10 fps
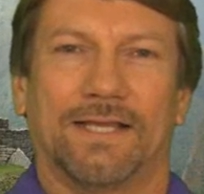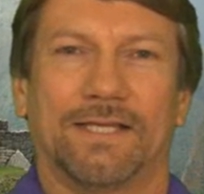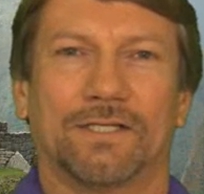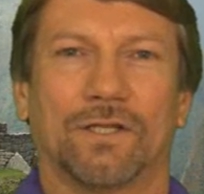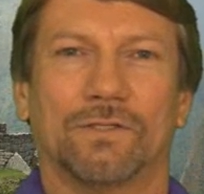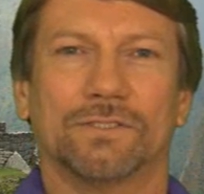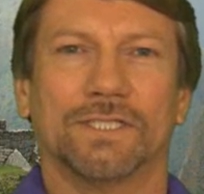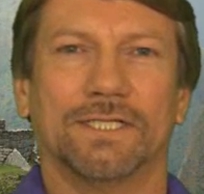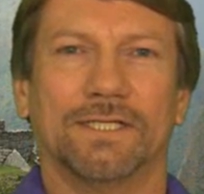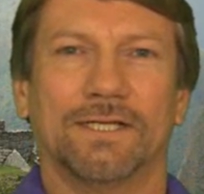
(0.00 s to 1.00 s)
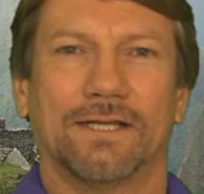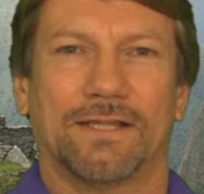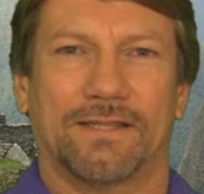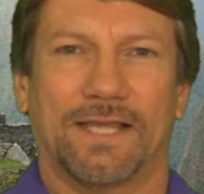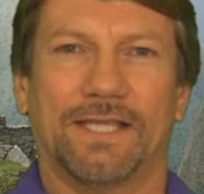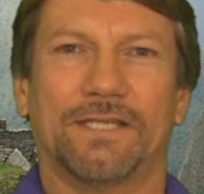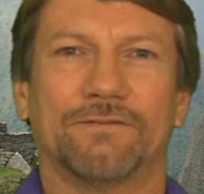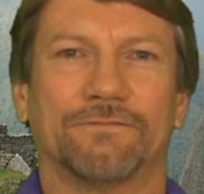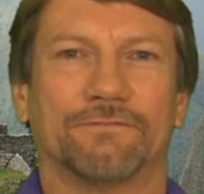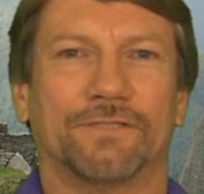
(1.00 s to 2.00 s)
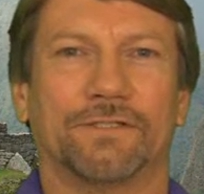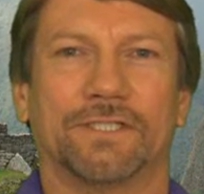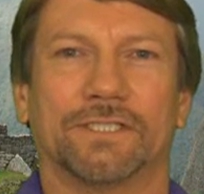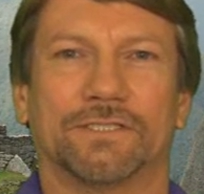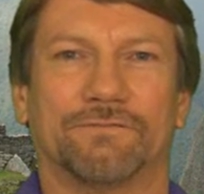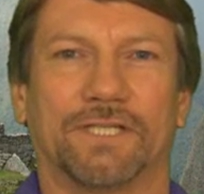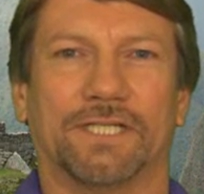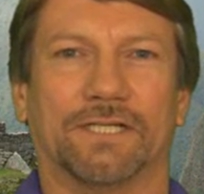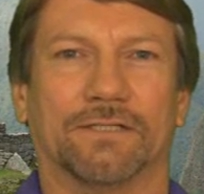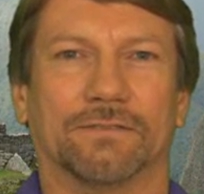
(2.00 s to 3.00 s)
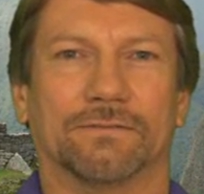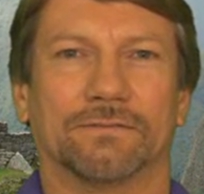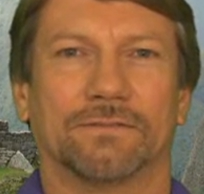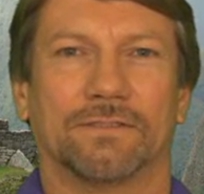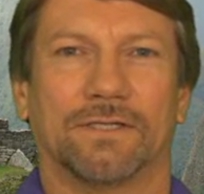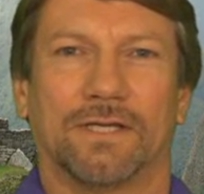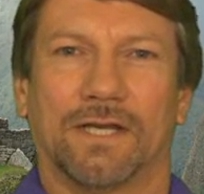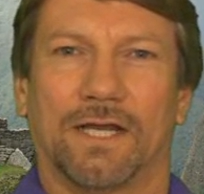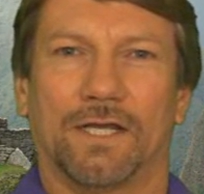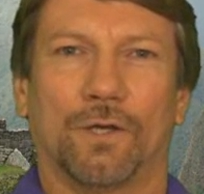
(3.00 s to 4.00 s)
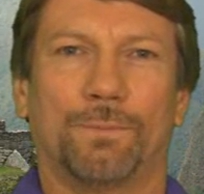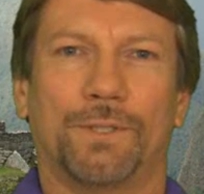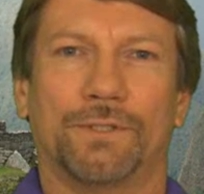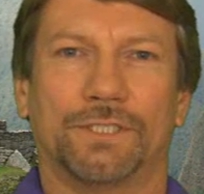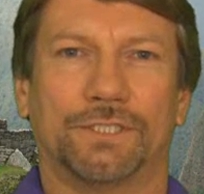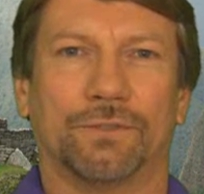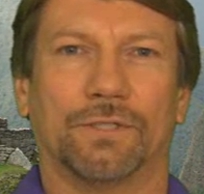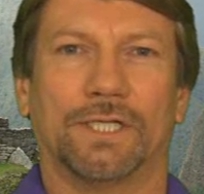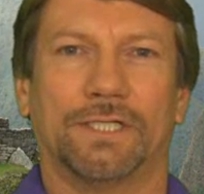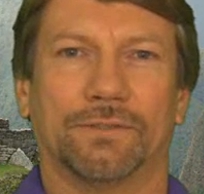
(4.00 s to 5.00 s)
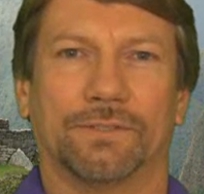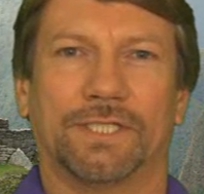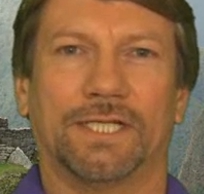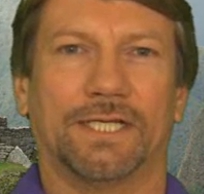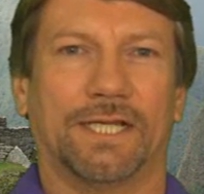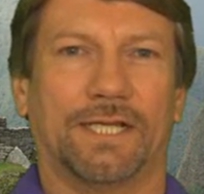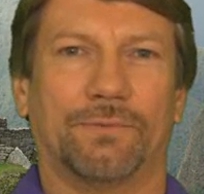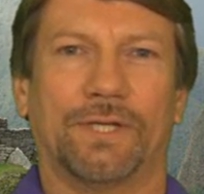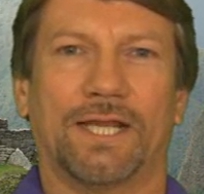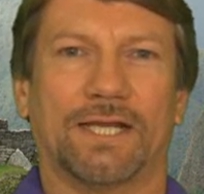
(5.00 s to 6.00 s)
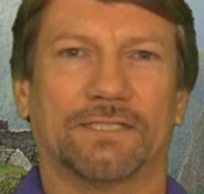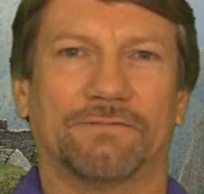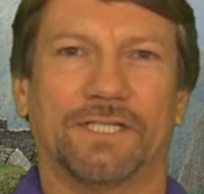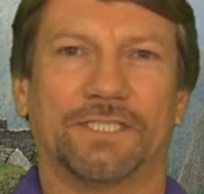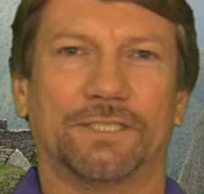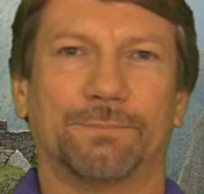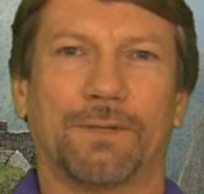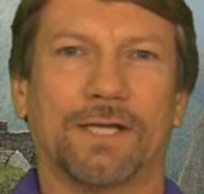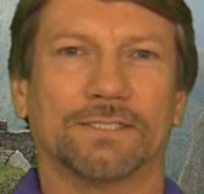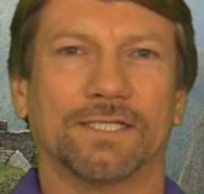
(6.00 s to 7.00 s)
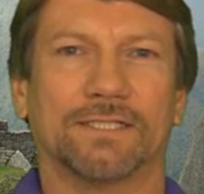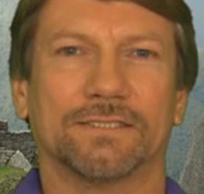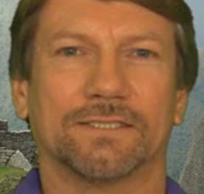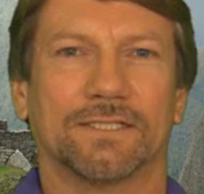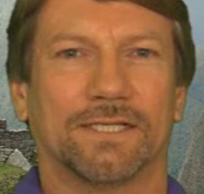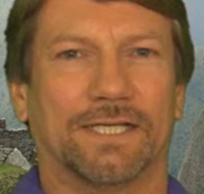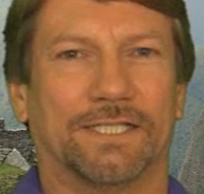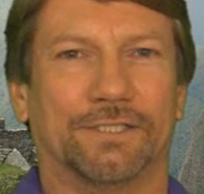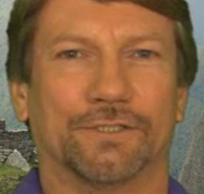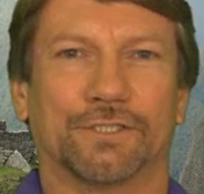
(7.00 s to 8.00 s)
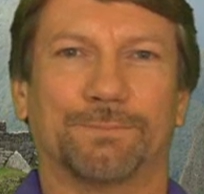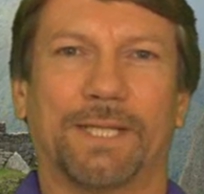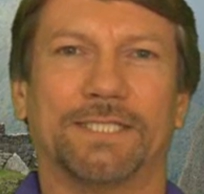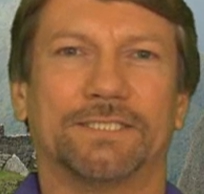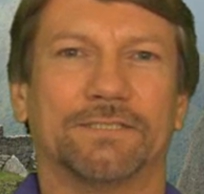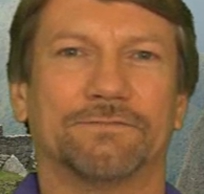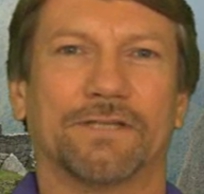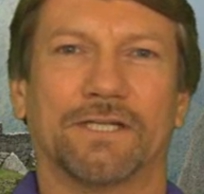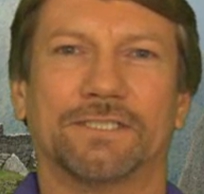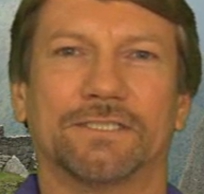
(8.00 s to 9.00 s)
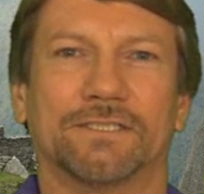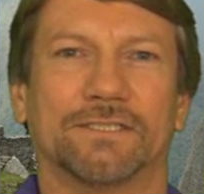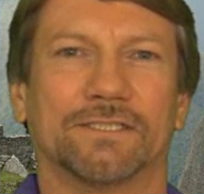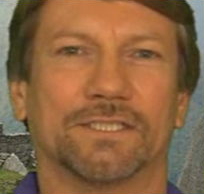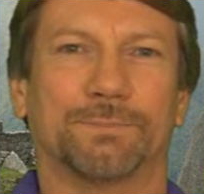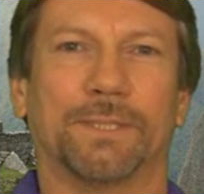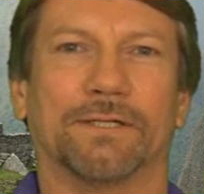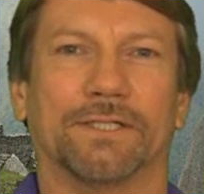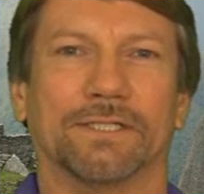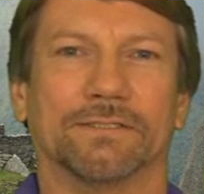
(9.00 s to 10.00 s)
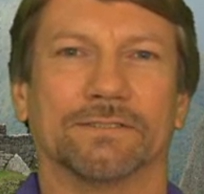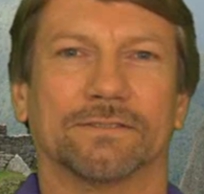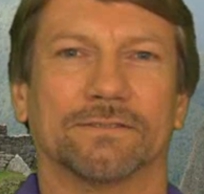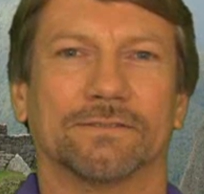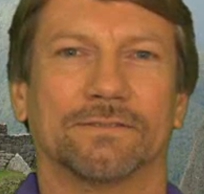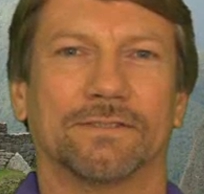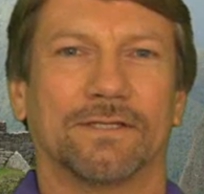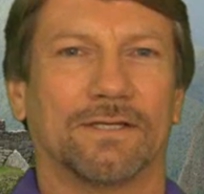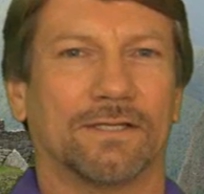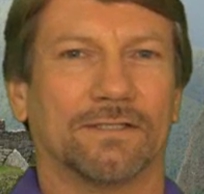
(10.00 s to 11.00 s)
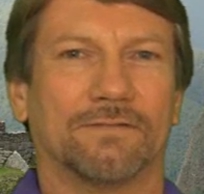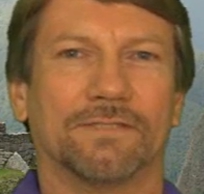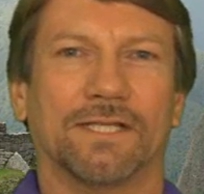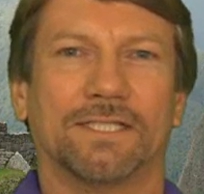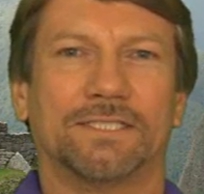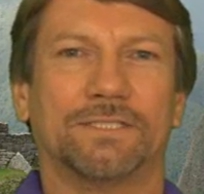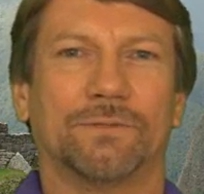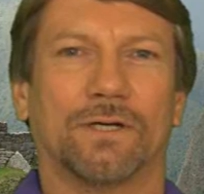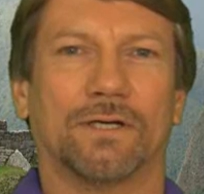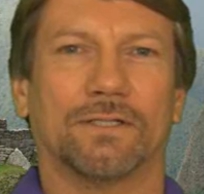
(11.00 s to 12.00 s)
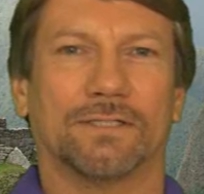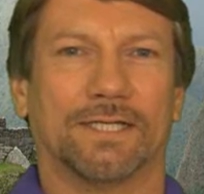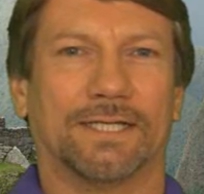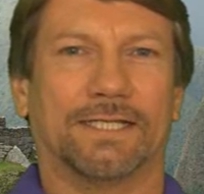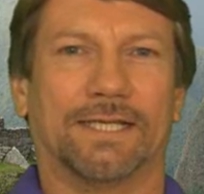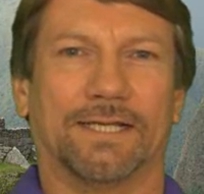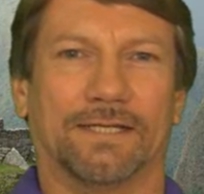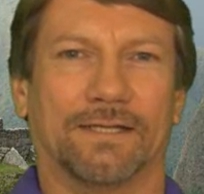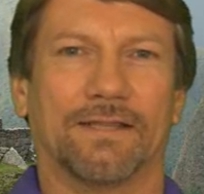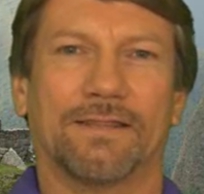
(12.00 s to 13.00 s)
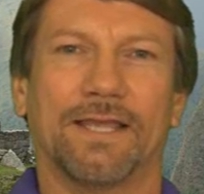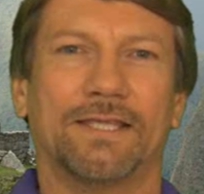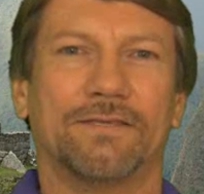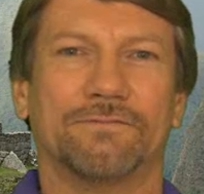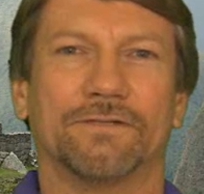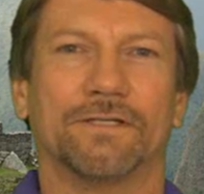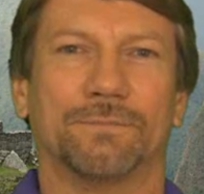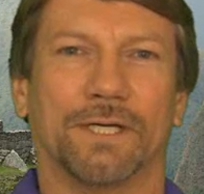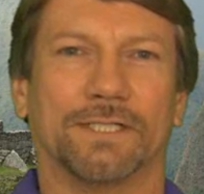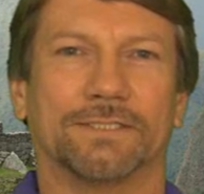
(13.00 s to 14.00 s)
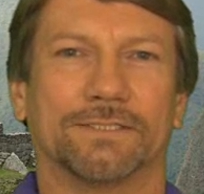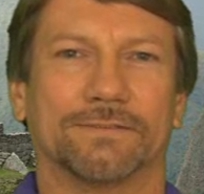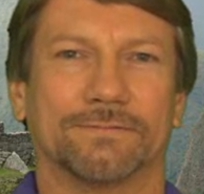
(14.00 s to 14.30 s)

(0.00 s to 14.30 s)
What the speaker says: In closing, thank you for viewing this video. I hope you enjoy your DNA reactivation process in your expansion of consciousness experience. Love and light to you all, and again, thank you very much.